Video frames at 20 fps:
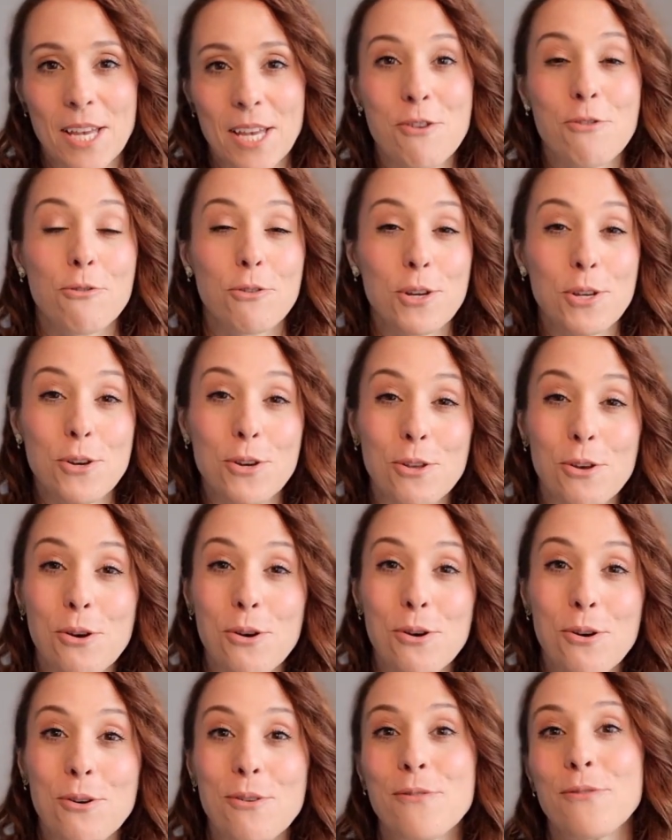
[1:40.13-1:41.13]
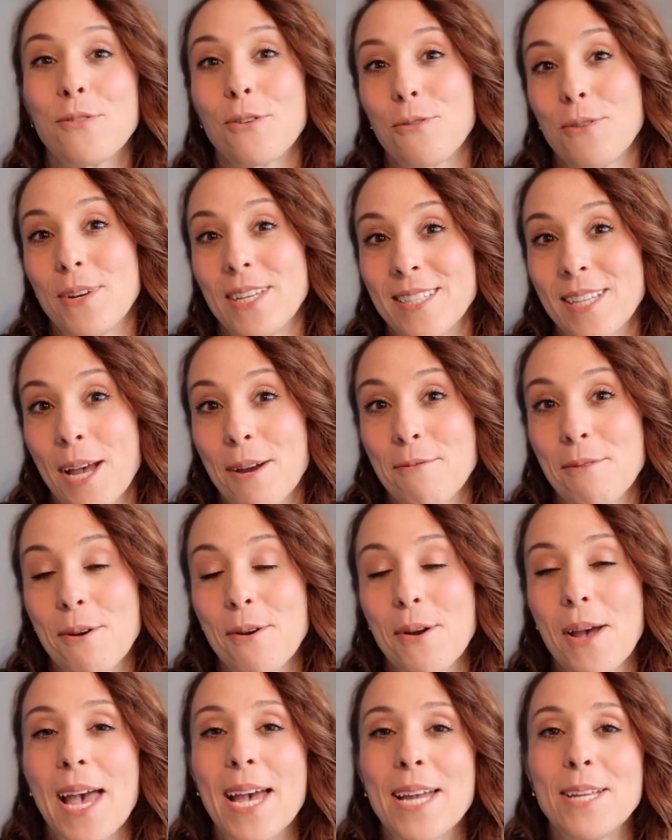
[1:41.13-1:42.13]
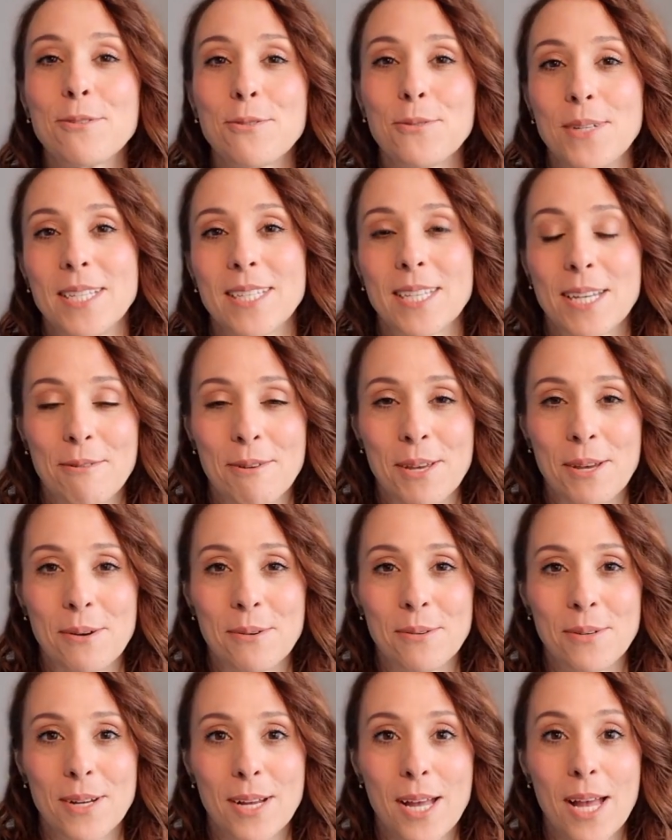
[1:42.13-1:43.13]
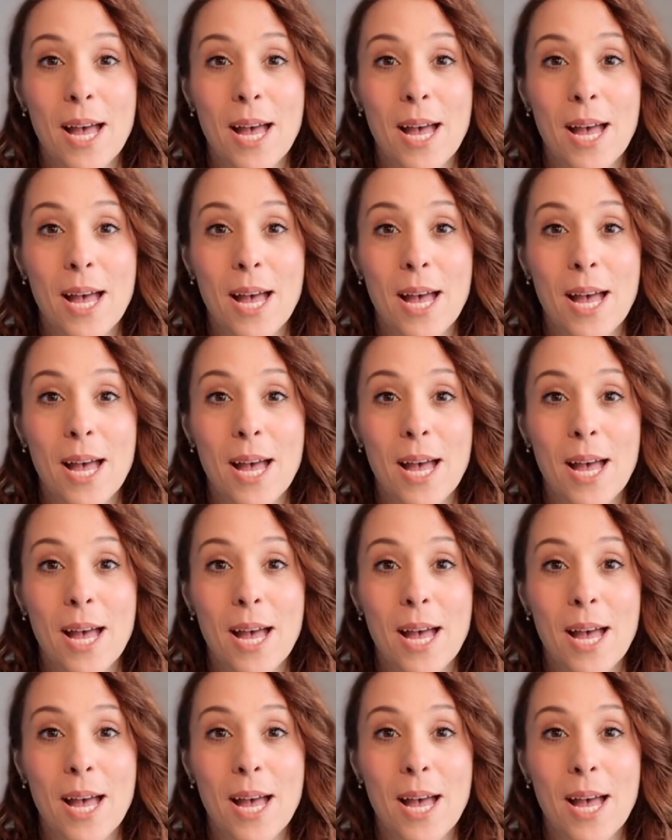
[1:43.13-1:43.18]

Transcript: Criollo, Forastero, and Trinitario.